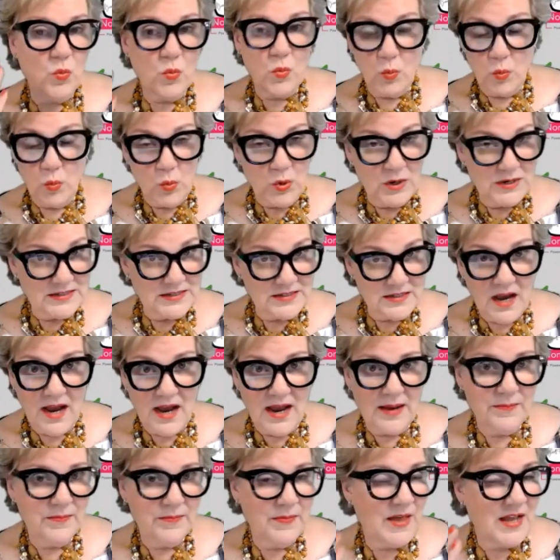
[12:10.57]
one
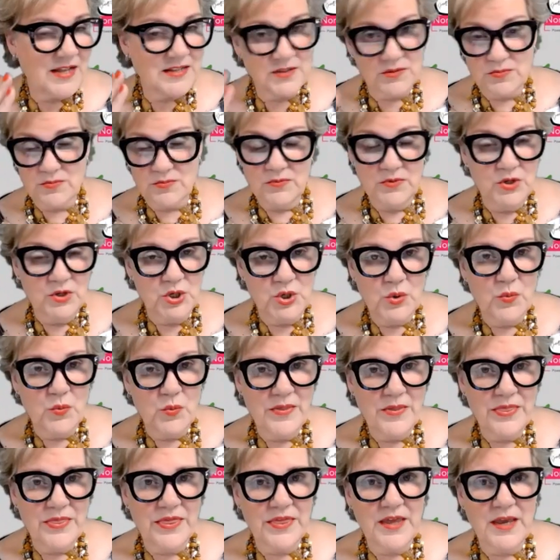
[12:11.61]
time, that's, you know,
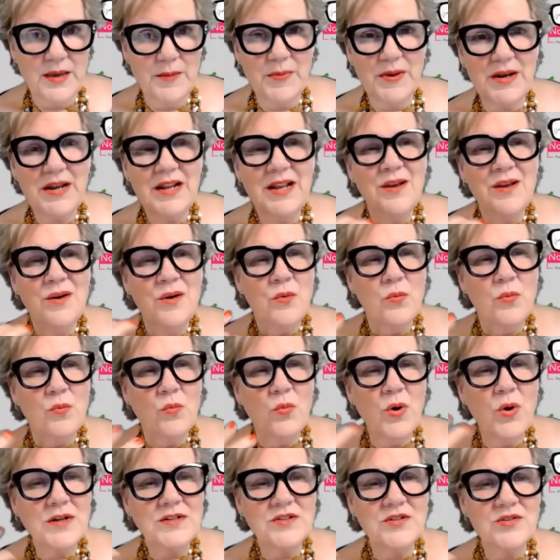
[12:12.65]
one thing, but
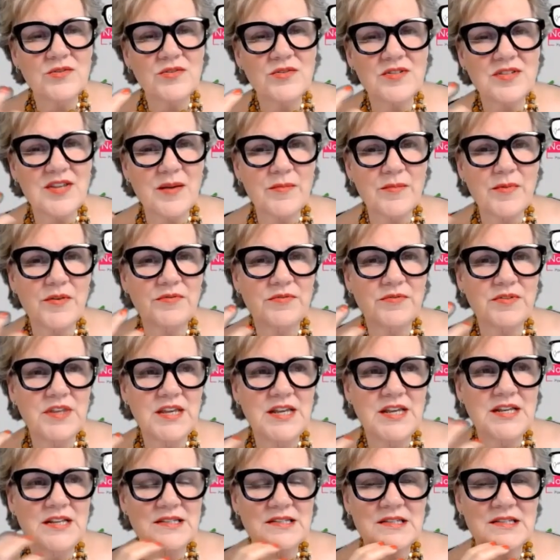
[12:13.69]
what do some of
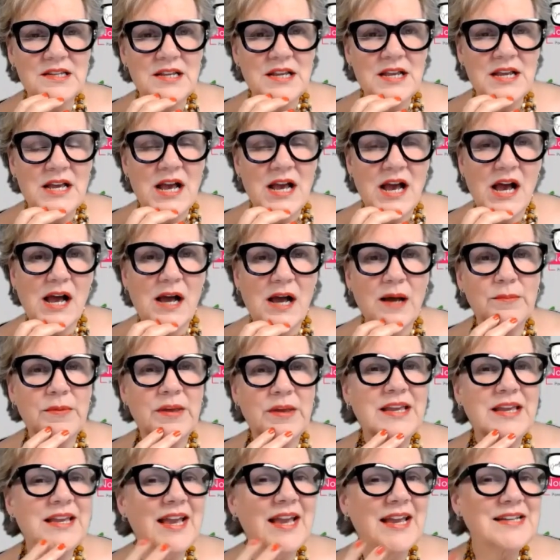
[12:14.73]
these um,
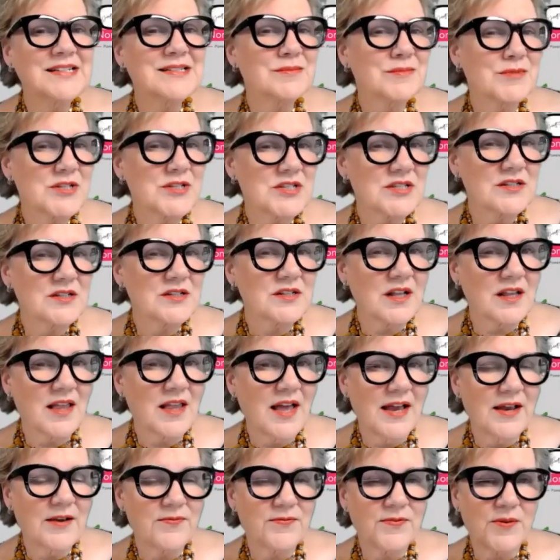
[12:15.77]
engagements look
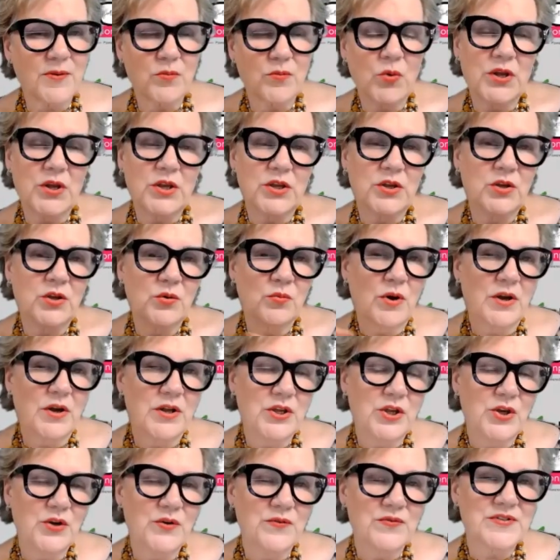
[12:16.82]
like from what you, what
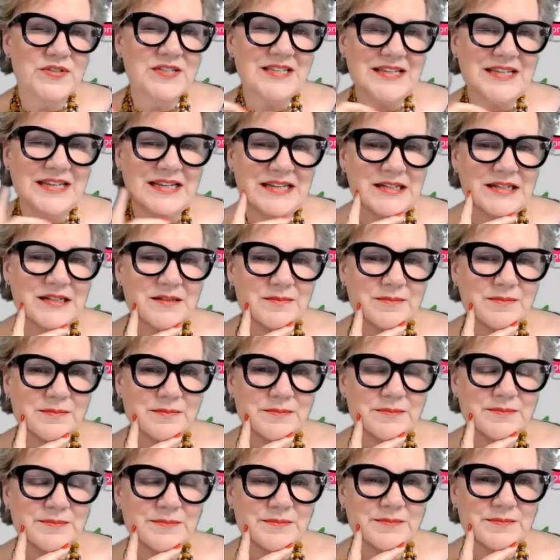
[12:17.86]
you've seen?
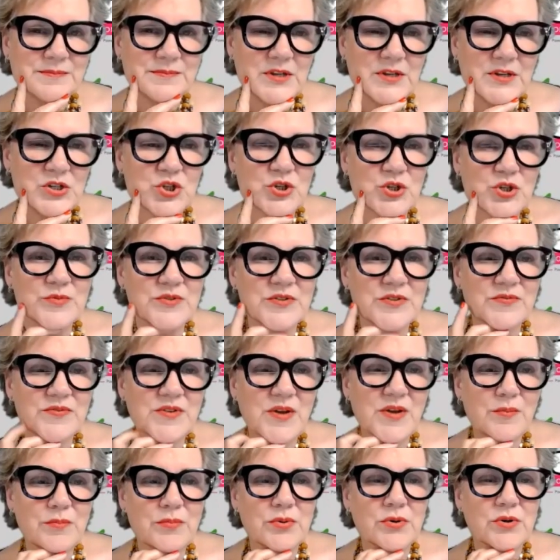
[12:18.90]
In terms of
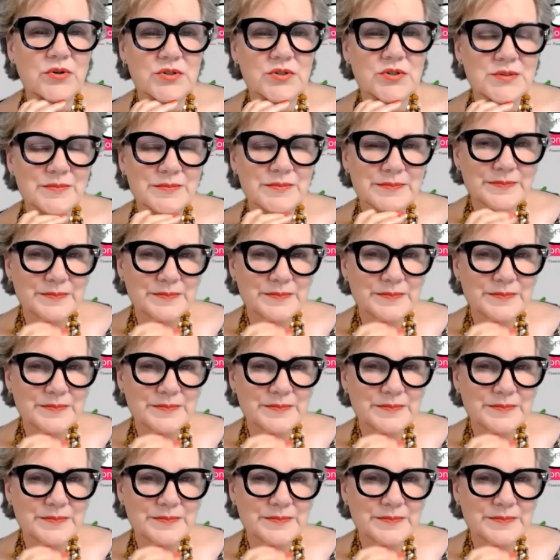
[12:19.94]
numbers?